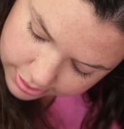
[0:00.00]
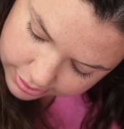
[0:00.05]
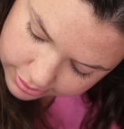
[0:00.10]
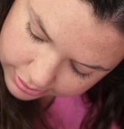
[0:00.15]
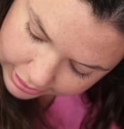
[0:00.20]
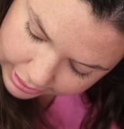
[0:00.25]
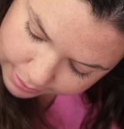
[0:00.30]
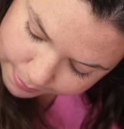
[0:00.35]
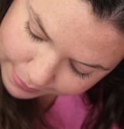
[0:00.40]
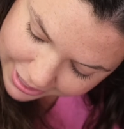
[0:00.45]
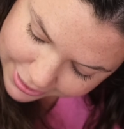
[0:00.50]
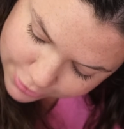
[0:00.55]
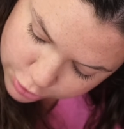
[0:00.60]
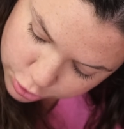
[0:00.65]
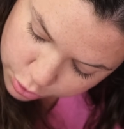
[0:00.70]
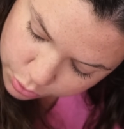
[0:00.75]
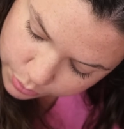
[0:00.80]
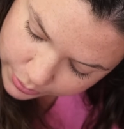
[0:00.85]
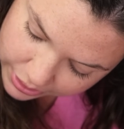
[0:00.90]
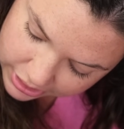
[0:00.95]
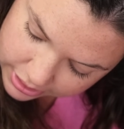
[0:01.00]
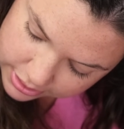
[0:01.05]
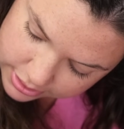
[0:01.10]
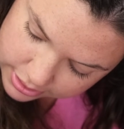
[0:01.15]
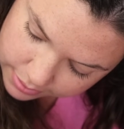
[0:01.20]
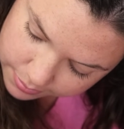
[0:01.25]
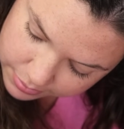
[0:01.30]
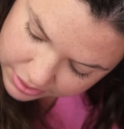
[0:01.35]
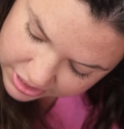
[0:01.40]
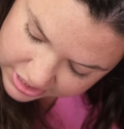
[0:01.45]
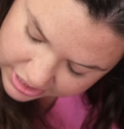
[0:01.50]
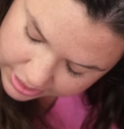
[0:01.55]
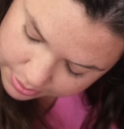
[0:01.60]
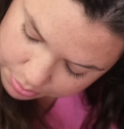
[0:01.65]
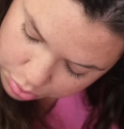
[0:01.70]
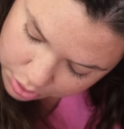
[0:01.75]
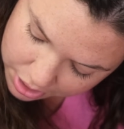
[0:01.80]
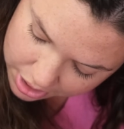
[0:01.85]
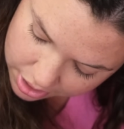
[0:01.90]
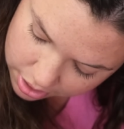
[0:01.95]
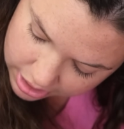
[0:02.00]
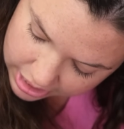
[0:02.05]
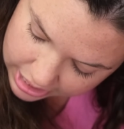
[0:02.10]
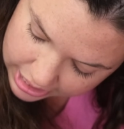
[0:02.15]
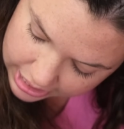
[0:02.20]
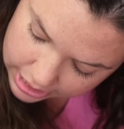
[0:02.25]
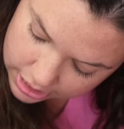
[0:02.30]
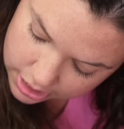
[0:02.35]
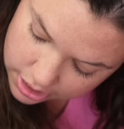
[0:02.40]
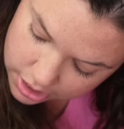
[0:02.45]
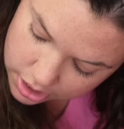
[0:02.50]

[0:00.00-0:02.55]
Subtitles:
like a magical realism contemporary,